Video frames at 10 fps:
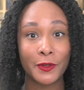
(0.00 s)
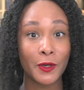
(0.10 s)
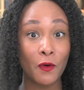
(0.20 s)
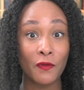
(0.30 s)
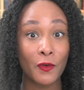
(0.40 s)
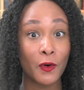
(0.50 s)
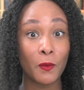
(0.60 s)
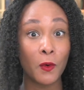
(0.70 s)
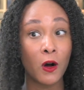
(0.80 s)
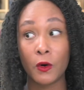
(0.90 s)
go for a
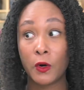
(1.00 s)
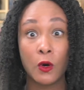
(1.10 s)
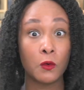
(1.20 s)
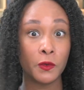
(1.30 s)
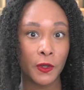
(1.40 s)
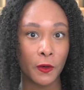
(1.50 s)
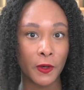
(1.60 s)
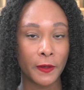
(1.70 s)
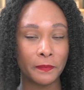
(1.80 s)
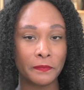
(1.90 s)
walk or go do yoga.